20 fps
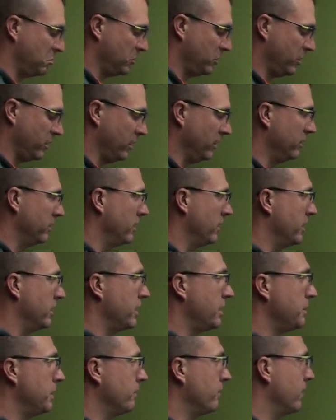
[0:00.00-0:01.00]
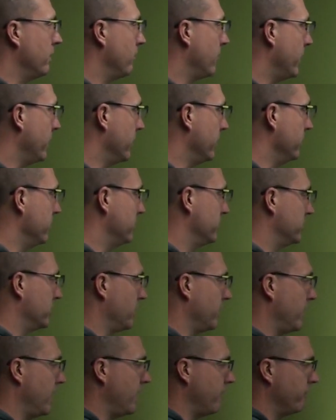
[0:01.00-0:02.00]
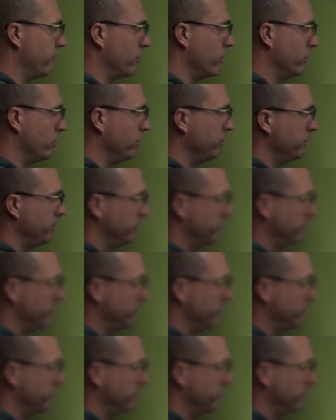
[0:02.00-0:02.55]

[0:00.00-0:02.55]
Okay. Let me rewrite it so I have room.